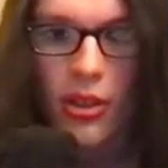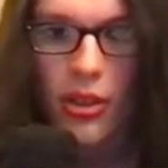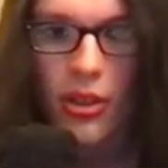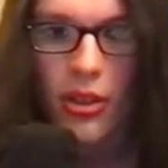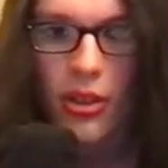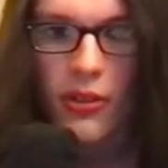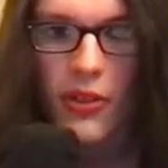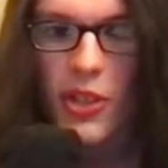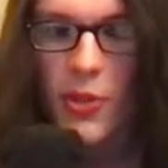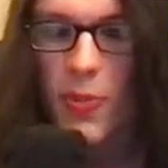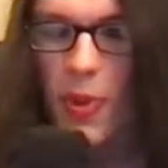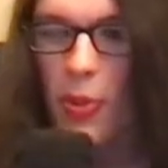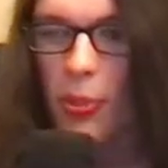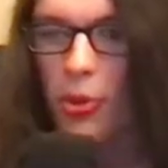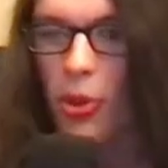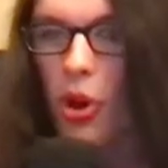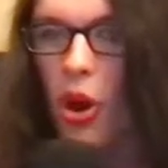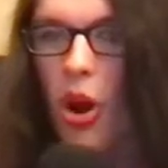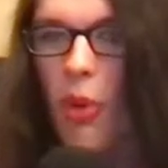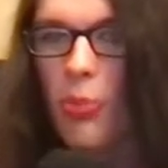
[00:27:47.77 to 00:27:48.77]
These people
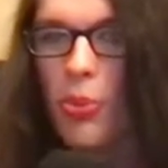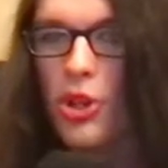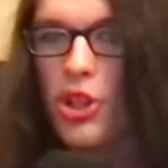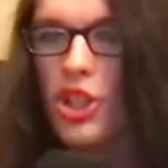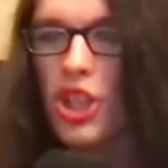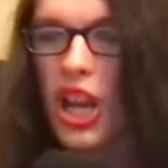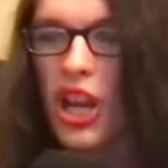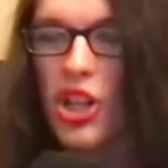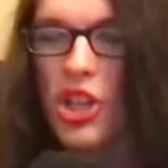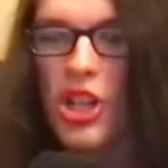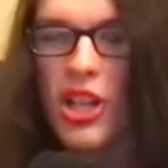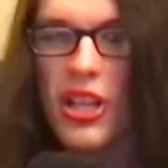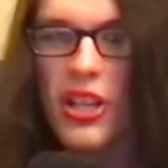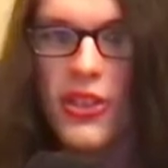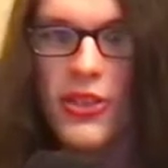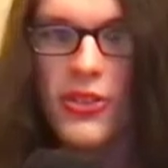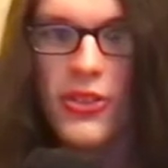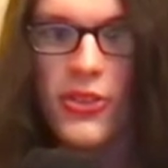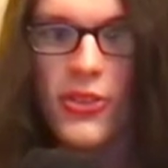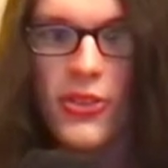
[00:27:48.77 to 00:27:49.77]
are all
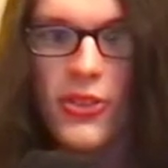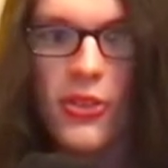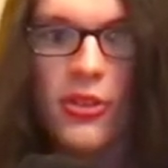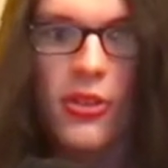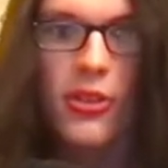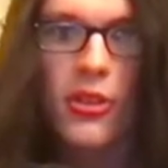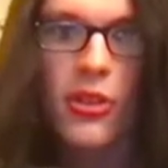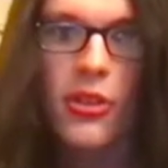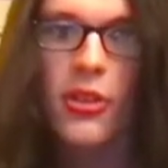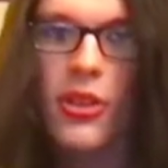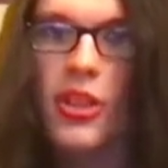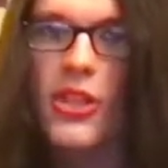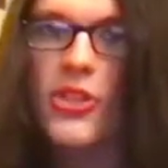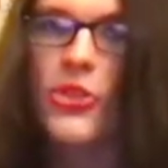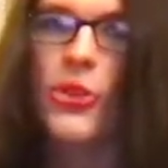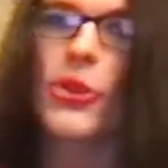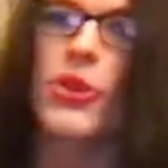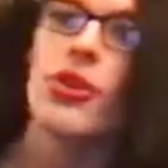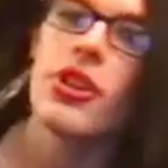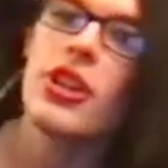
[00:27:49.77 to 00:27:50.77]
projectionists. It's
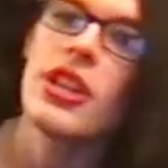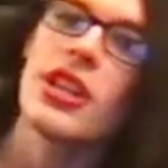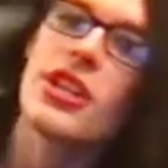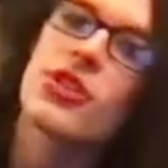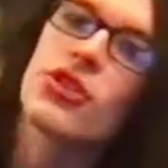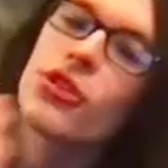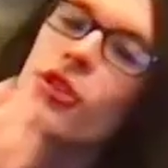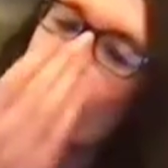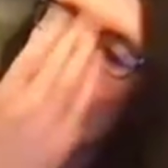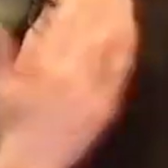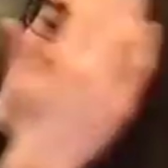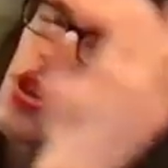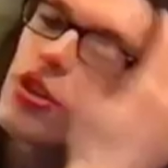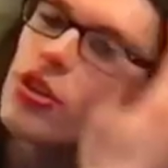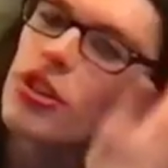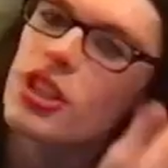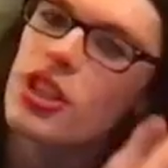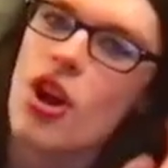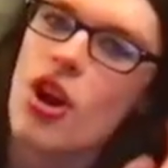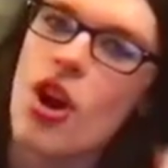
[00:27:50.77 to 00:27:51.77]

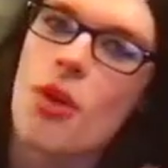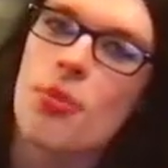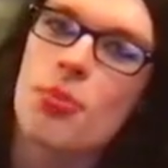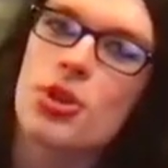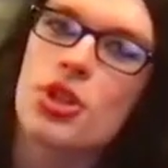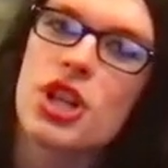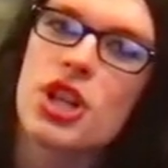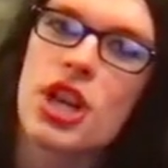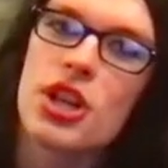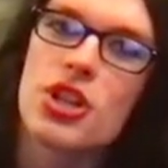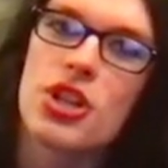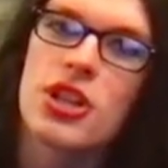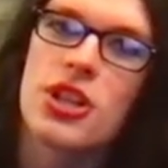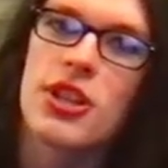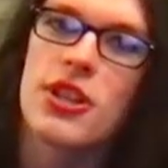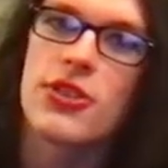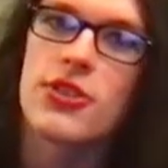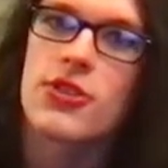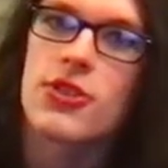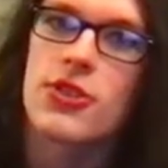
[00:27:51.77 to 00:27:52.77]
literally all
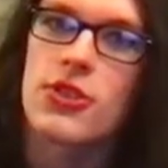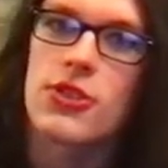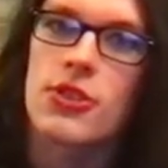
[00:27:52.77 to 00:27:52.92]
projectionists.